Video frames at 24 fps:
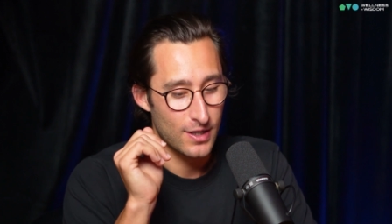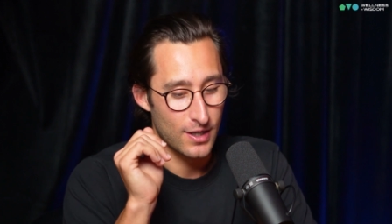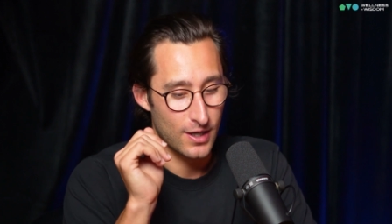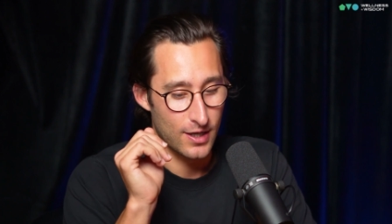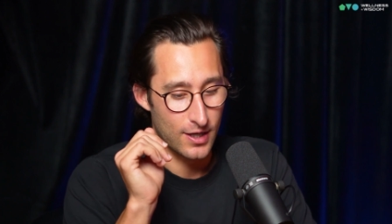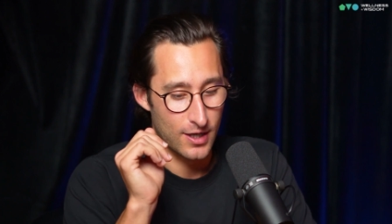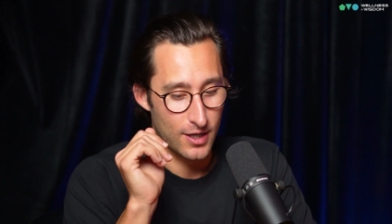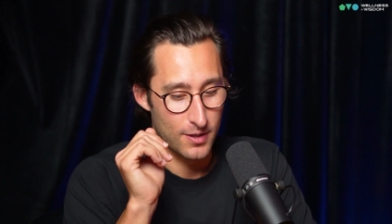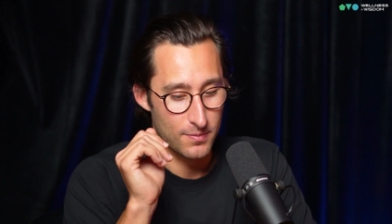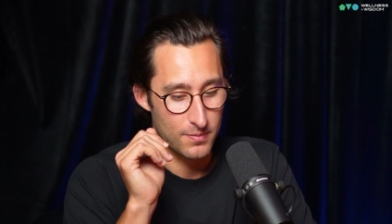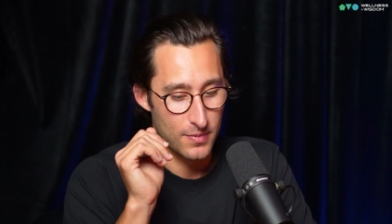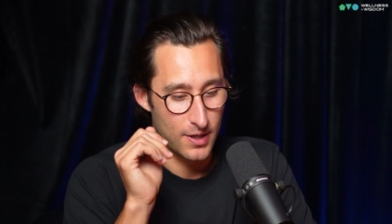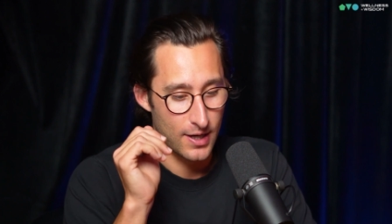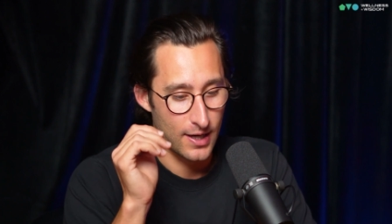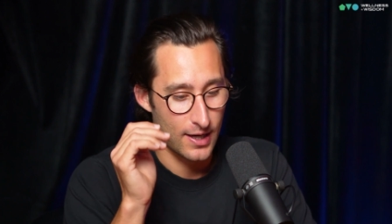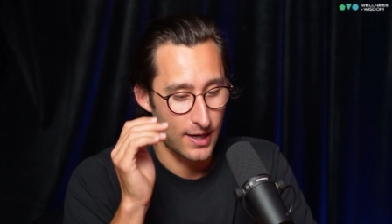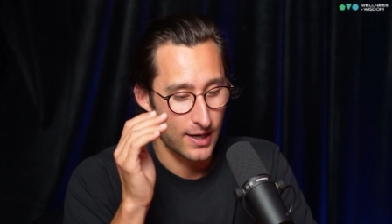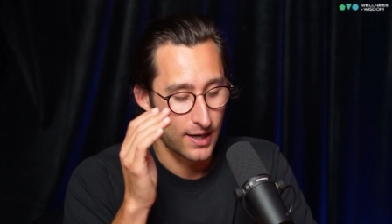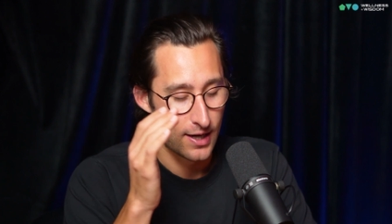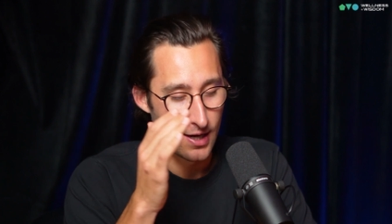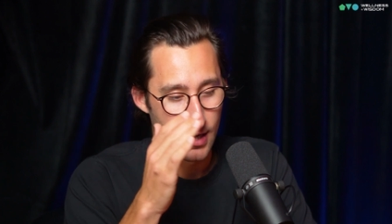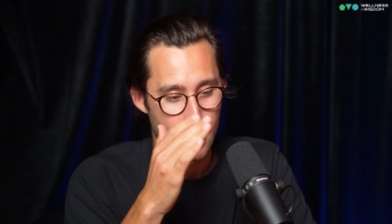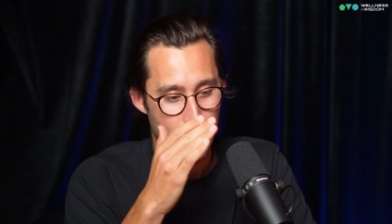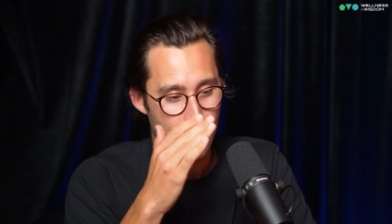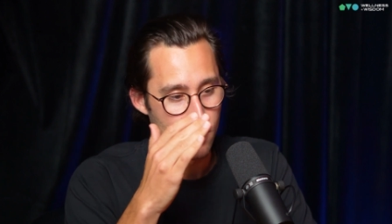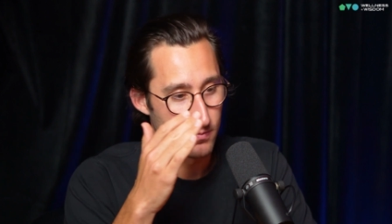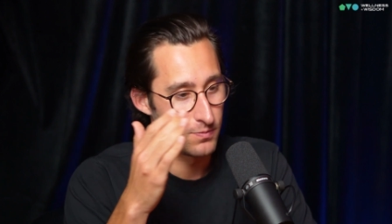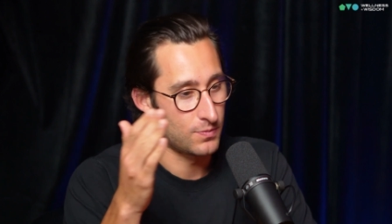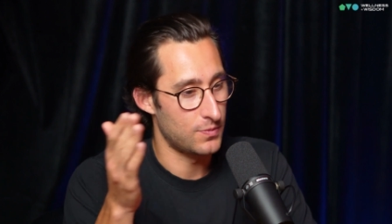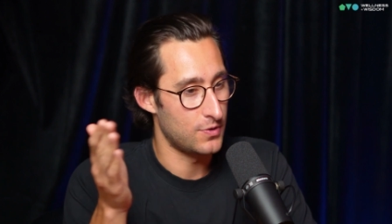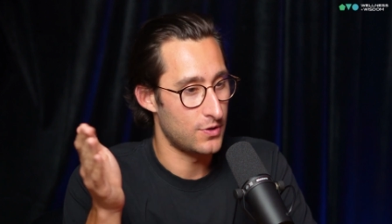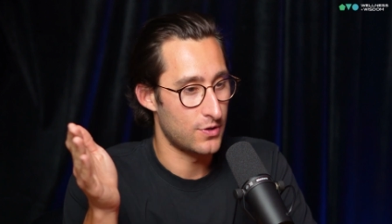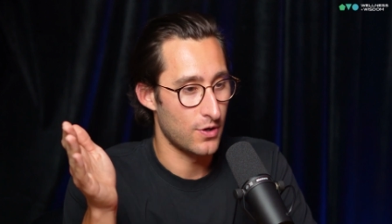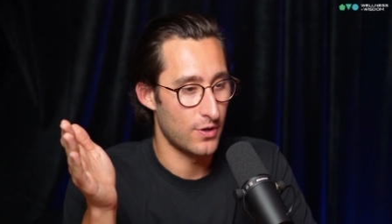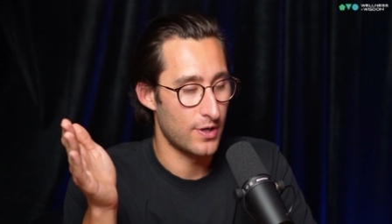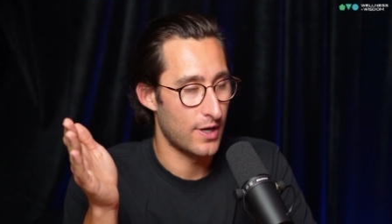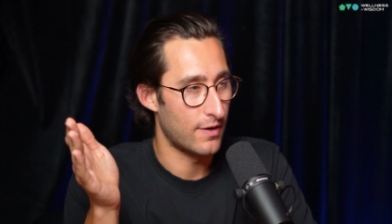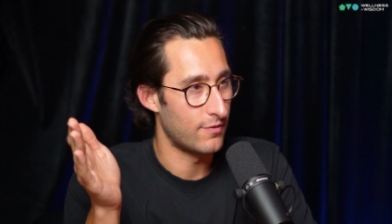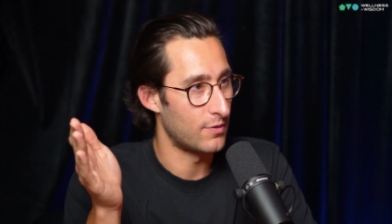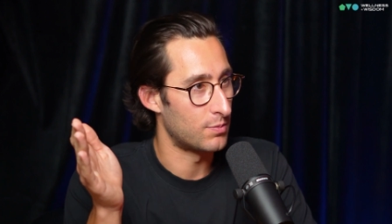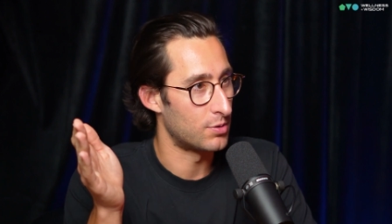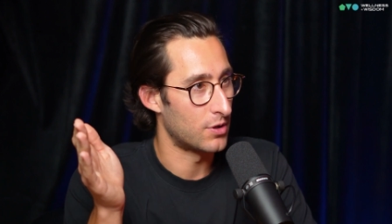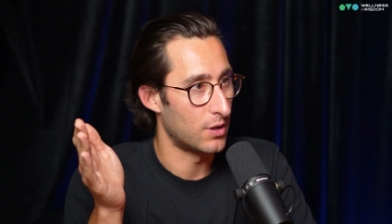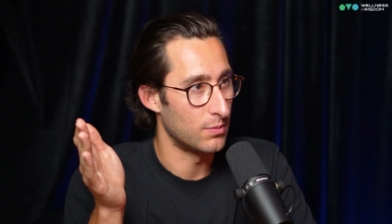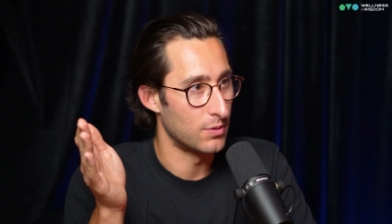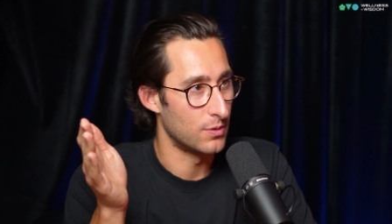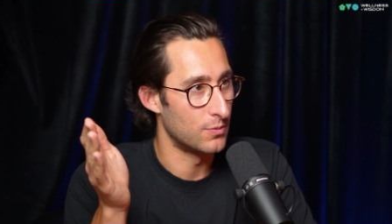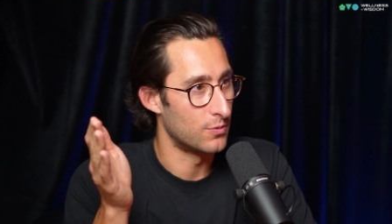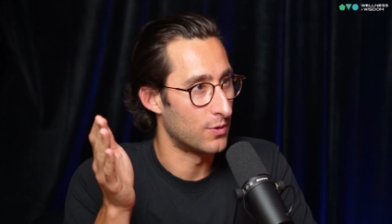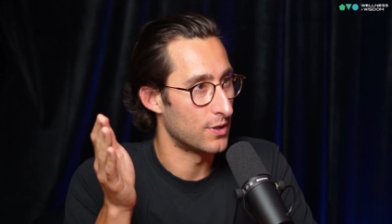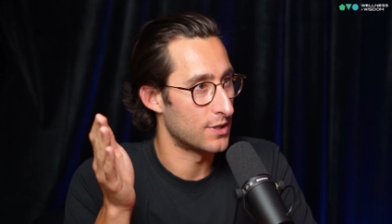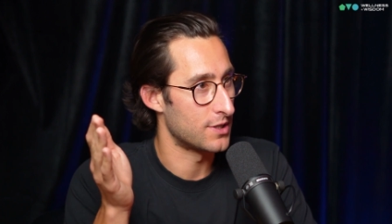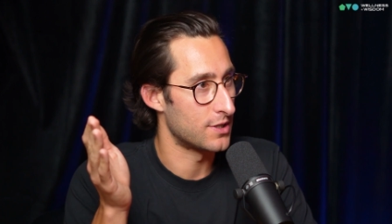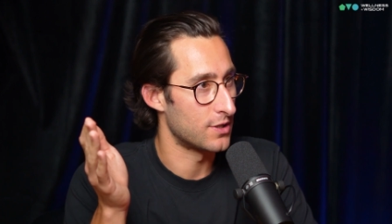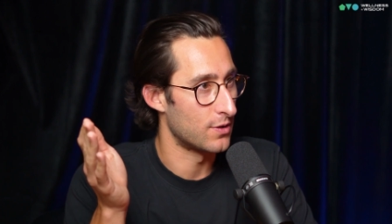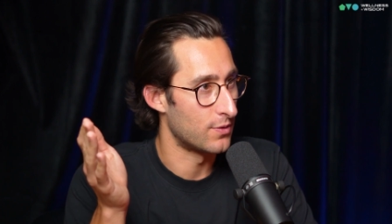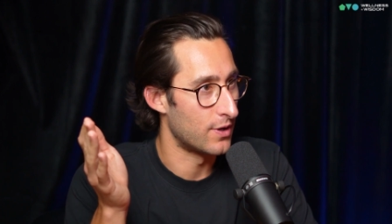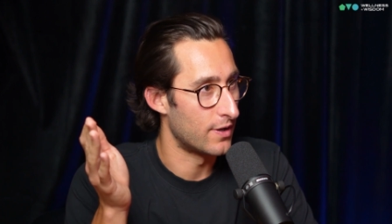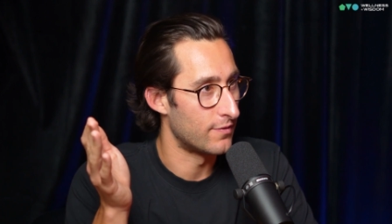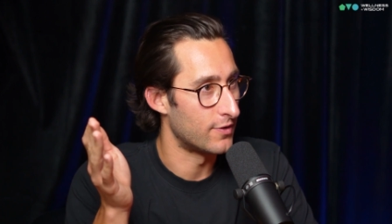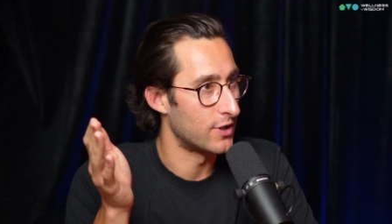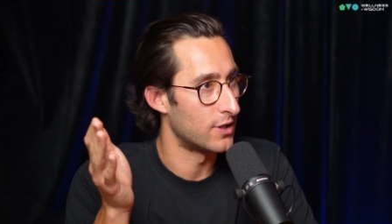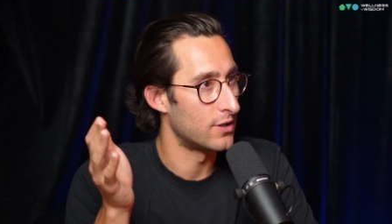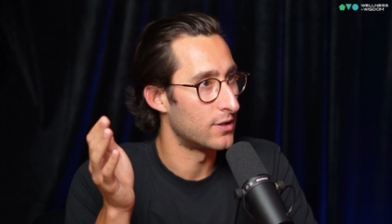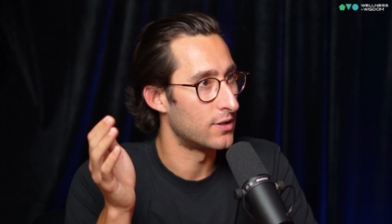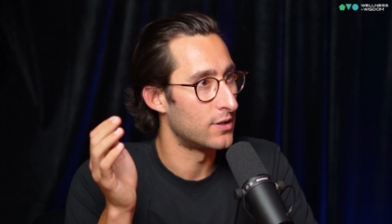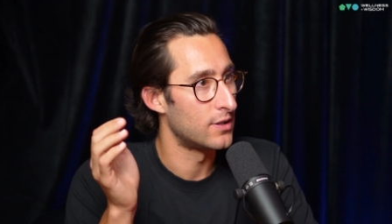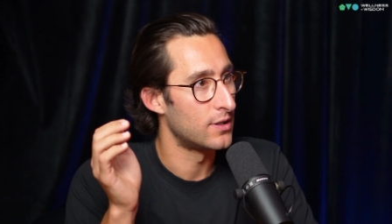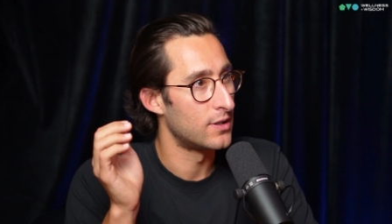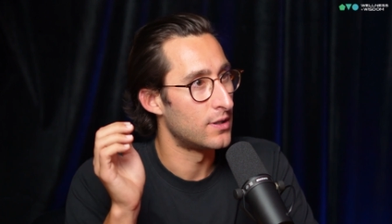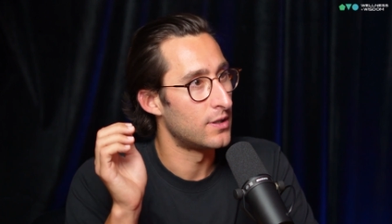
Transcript: Um, and I don't have a problem whatsoever.